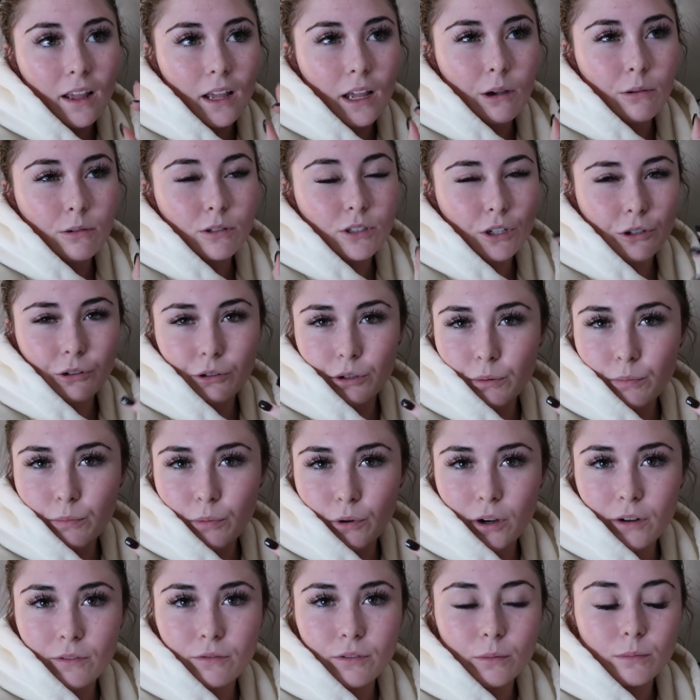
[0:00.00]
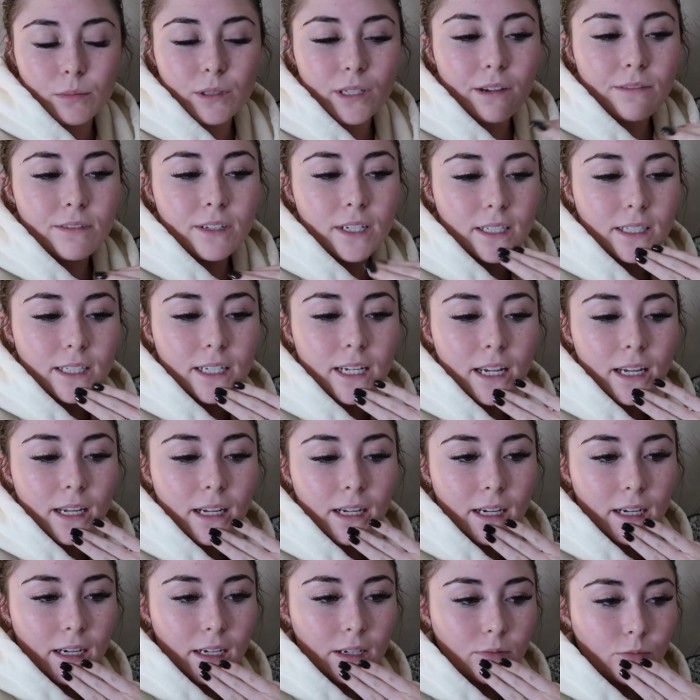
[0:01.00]
It was a group one from 7 to
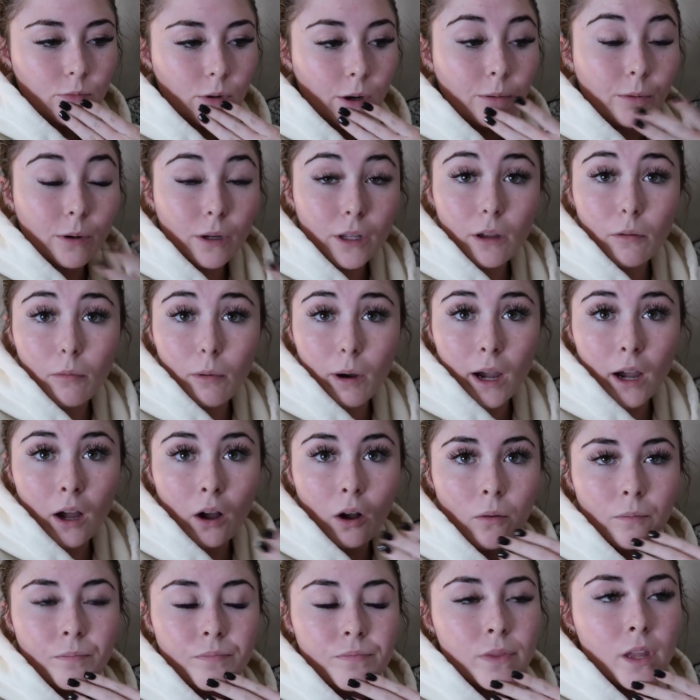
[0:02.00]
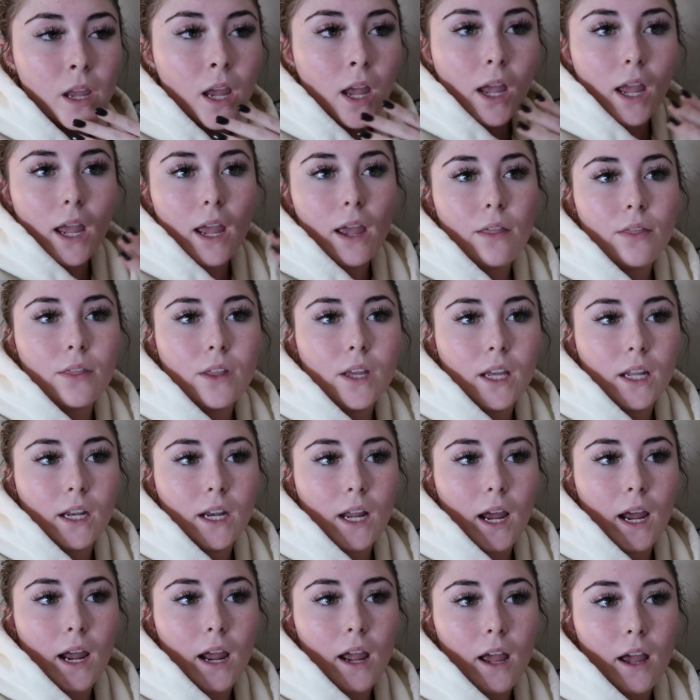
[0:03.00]
10 and it went really well. And then
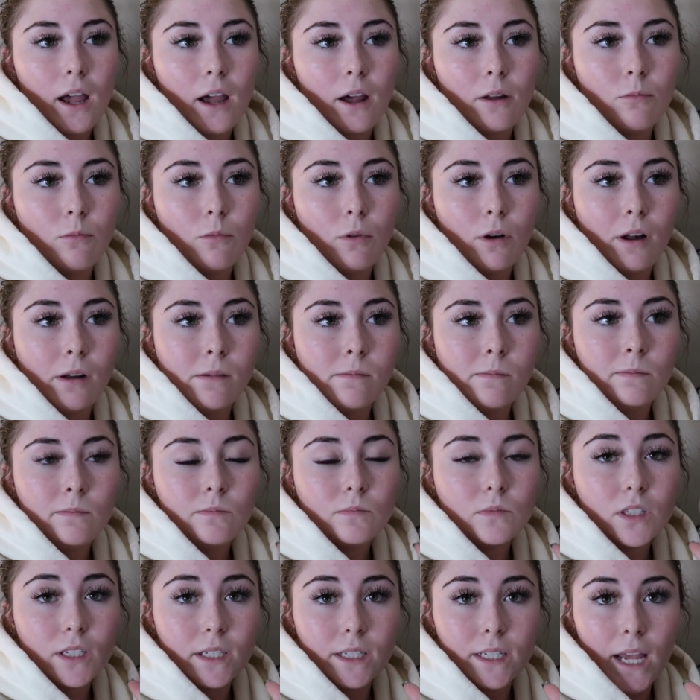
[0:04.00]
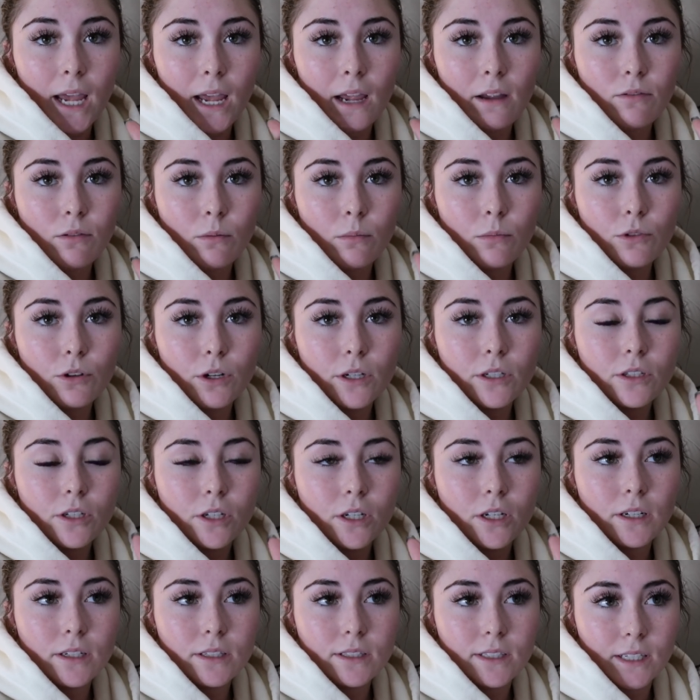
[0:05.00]
I had one today from 3:30
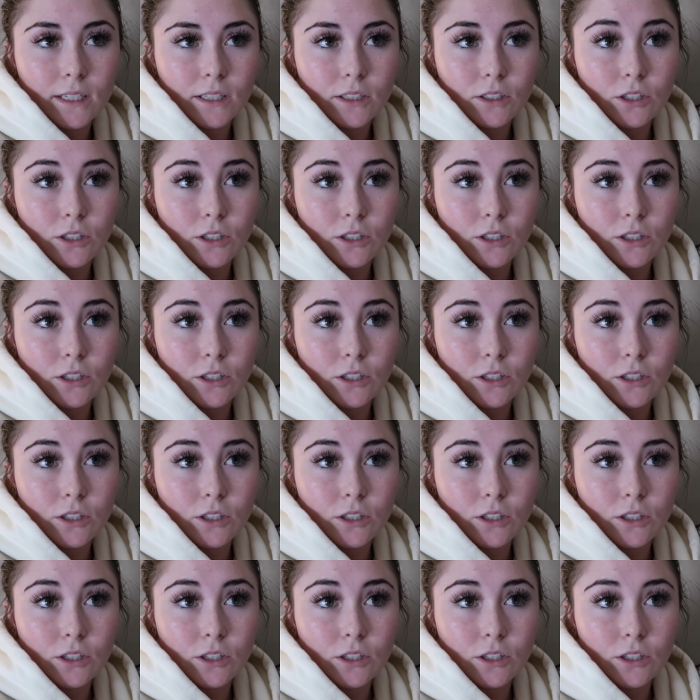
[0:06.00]
to